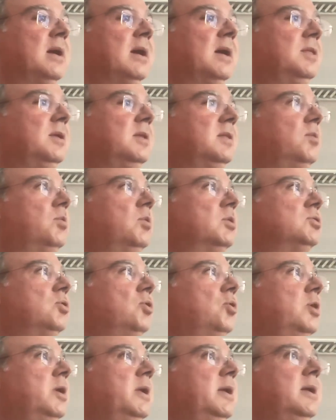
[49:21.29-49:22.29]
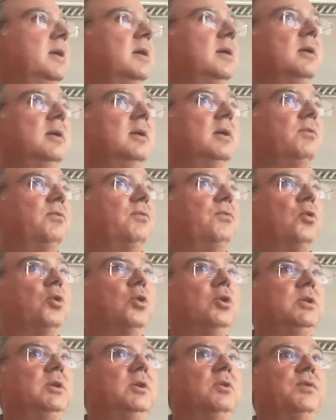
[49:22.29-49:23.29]
I think there was only
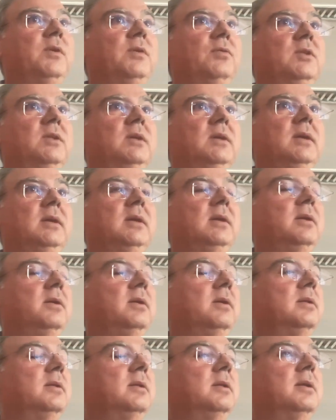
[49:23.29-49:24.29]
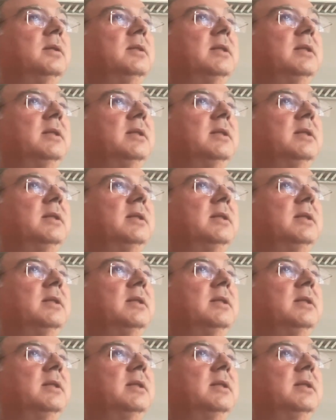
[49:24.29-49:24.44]
40 or 50